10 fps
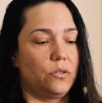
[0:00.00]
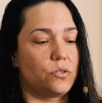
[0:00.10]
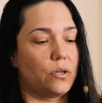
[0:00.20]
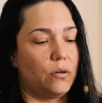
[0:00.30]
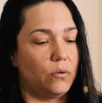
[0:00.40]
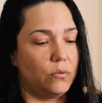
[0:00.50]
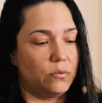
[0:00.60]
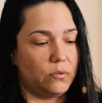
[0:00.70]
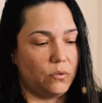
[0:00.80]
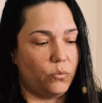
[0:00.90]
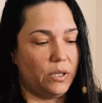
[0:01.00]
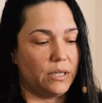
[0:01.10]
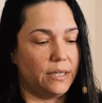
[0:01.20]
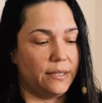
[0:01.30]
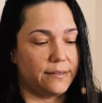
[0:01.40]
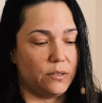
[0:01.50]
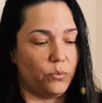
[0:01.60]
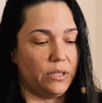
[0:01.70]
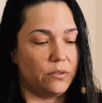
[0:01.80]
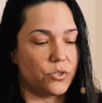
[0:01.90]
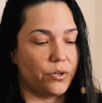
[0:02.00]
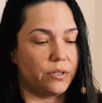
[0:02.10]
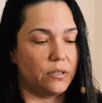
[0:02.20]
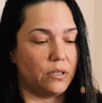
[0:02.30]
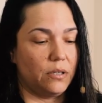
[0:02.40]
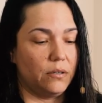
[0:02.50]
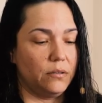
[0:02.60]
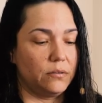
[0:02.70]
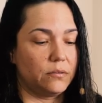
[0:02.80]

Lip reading: So we connect it, we insert it here,